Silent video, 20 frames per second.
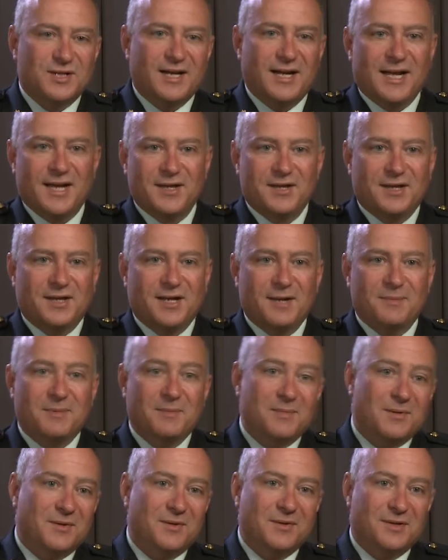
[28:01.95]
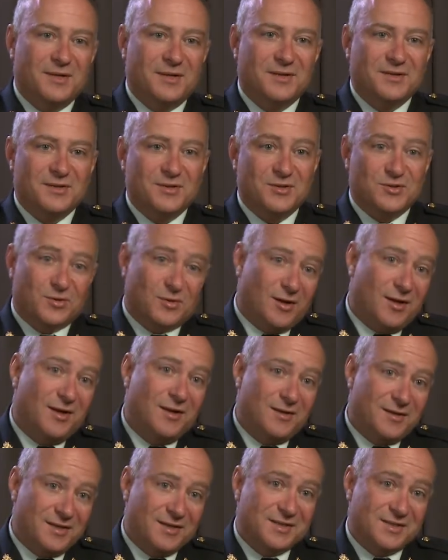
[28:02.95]
that had the capability to
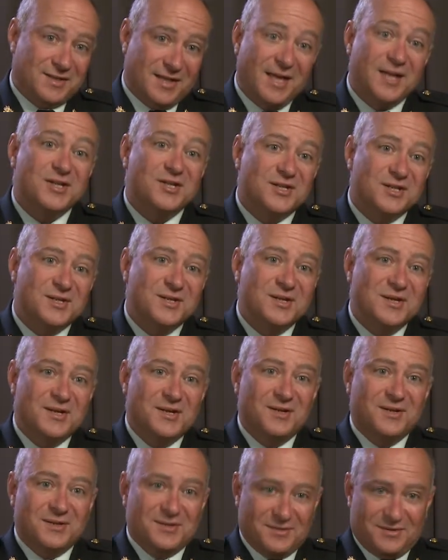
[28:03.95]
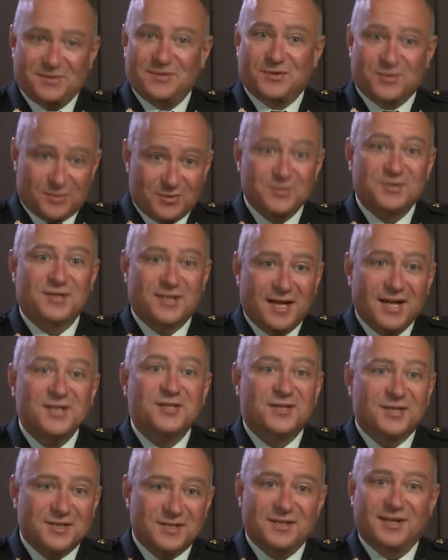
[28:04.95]
draw a sketch drew
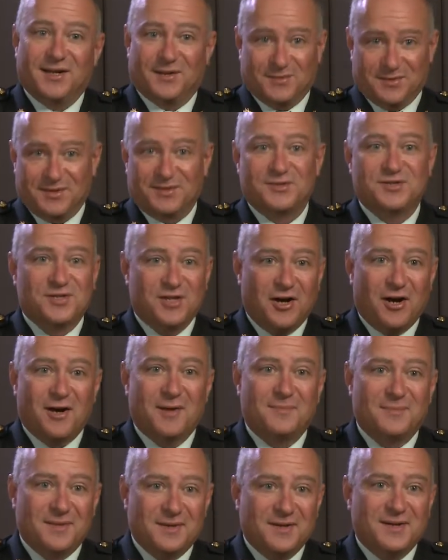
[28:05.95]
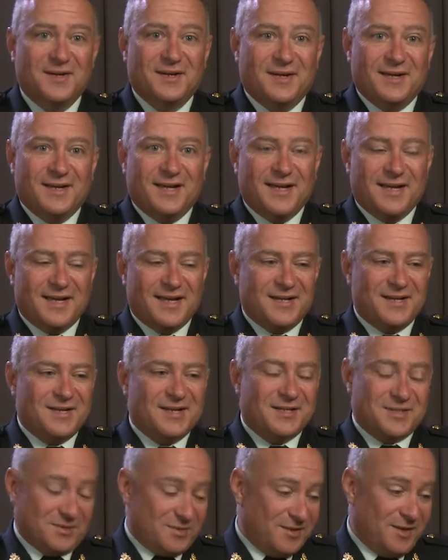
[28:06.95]
sketches, and that was their job.
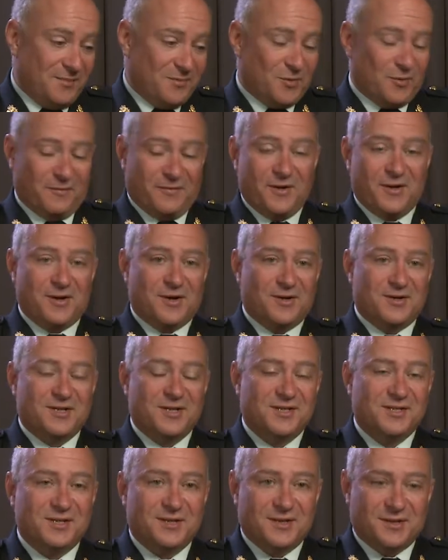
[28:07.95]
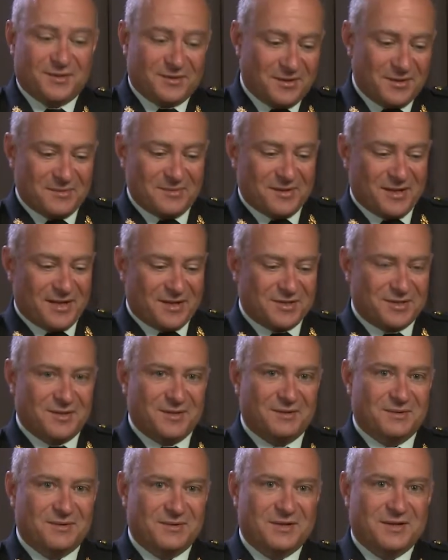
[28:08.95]
And so some were very artistic, and they were able to actually
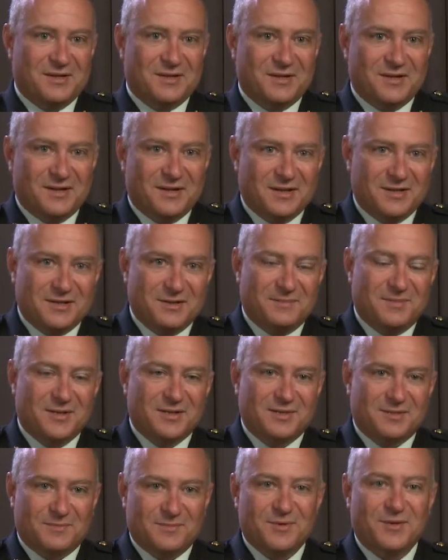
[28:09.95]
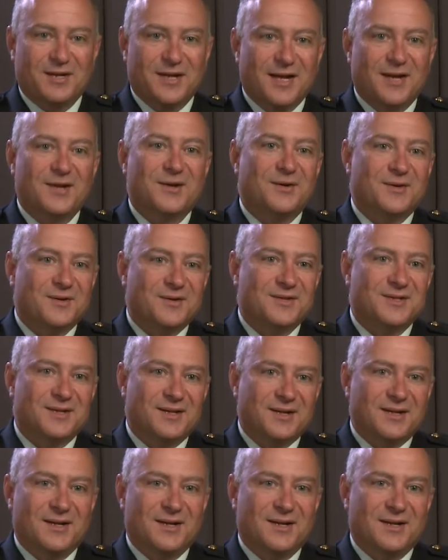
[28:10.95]
depict some pretty accurate